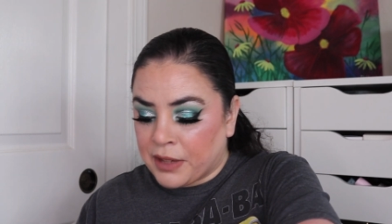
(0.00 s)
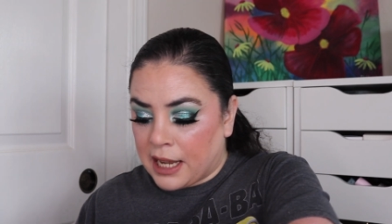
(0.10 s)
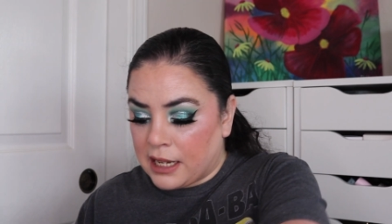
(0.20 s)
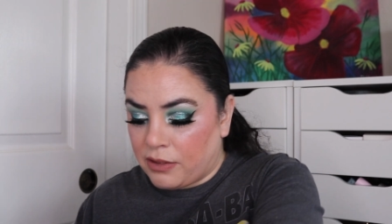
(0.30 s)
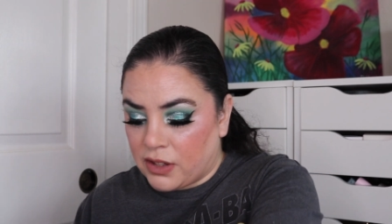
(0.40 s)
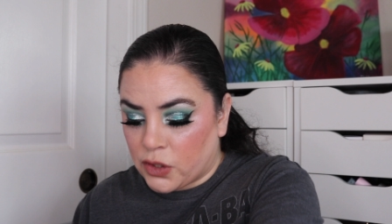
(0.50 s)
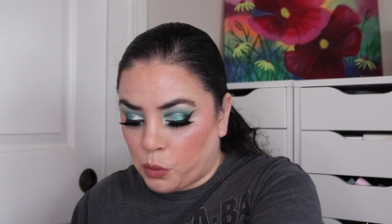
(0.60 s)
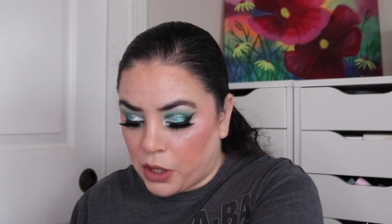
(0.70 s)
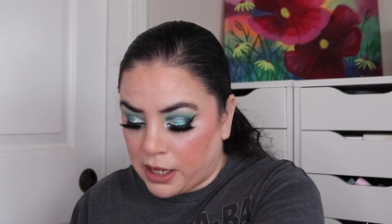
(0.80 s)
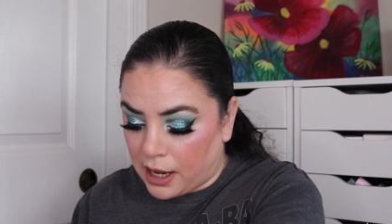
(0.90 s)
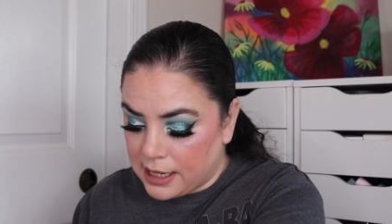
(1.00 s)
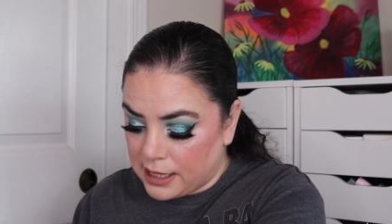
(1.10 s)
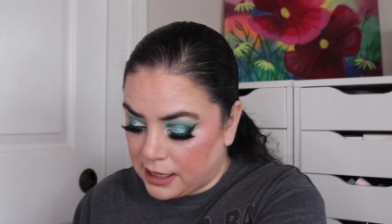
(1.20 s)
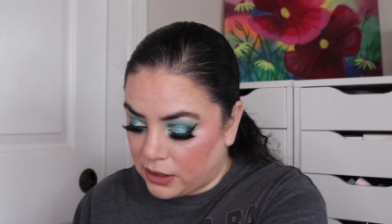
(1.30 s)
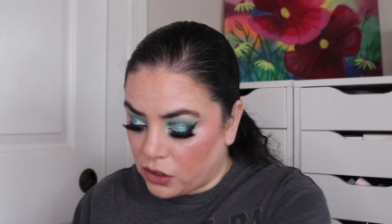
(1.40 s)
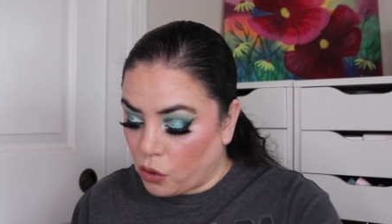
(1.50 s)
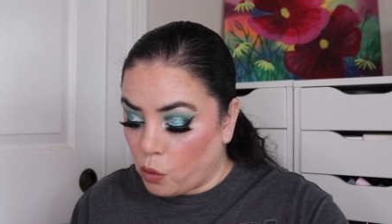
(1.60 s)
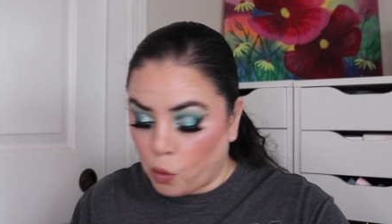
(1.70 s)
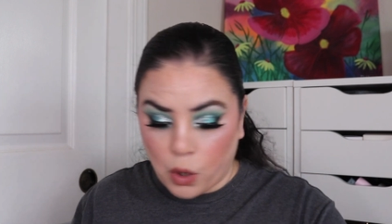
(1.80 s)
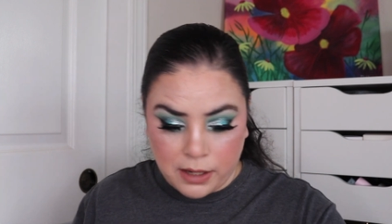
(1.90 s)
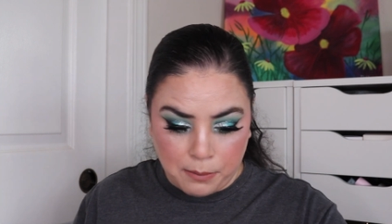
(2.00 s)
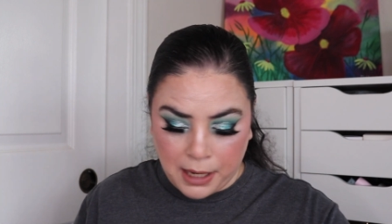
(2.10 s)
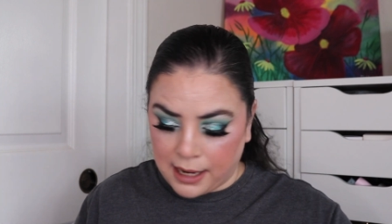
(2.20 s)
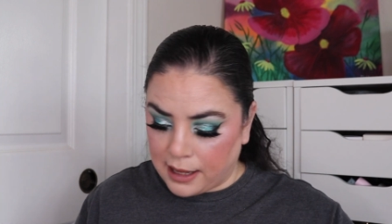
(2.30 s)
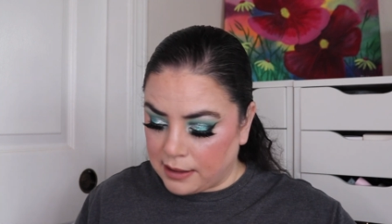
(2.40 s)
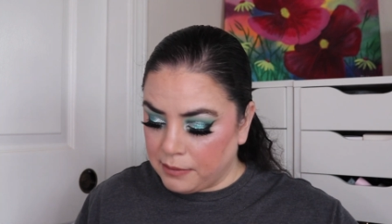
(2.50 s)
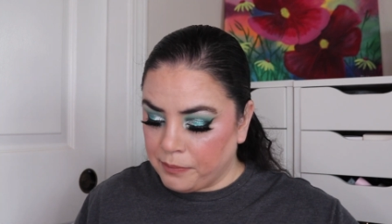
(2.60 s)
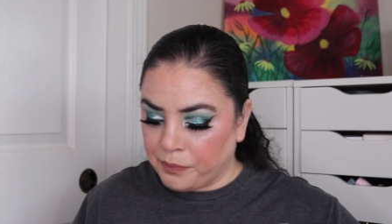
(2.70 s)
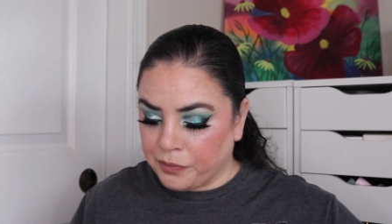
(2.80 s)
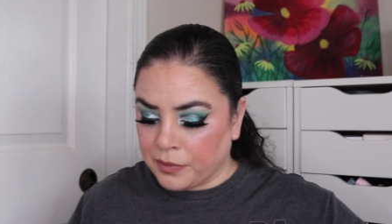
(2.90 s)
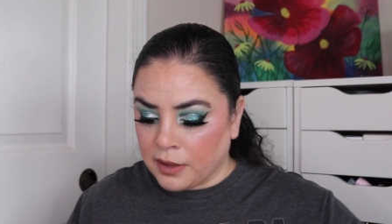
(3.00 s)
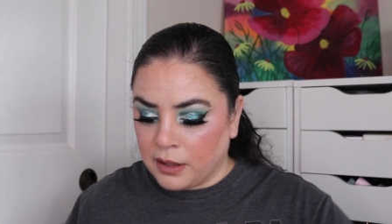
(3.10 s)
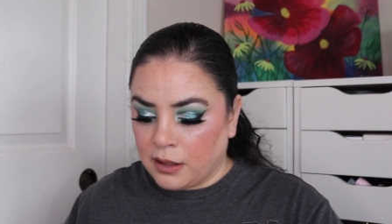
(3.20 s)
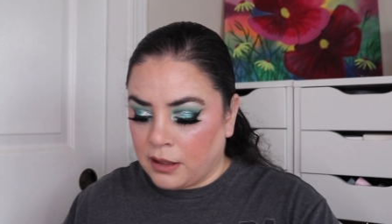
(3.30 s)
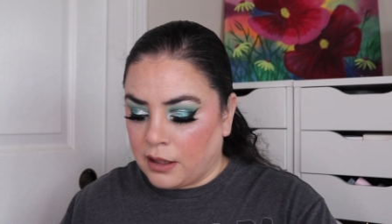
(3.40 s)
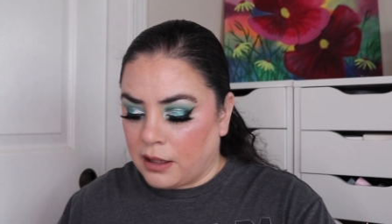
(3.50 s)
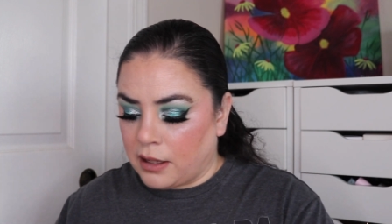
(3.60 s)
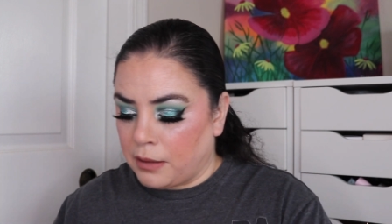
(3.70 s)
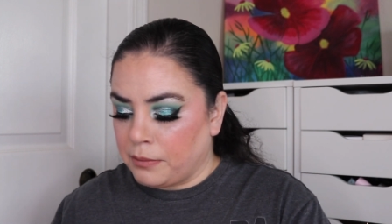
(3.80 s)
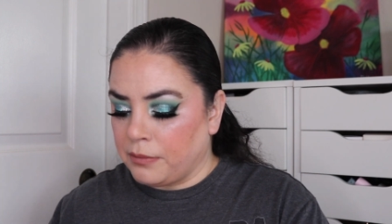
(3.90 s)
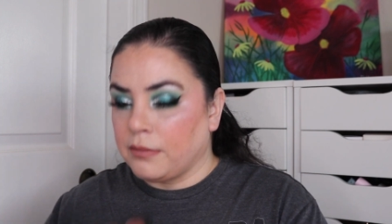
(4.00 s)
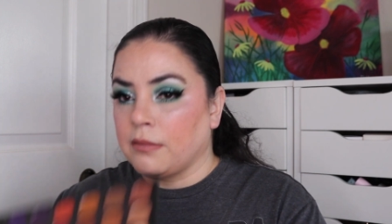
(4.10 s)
And in this one I hit one pan. Um,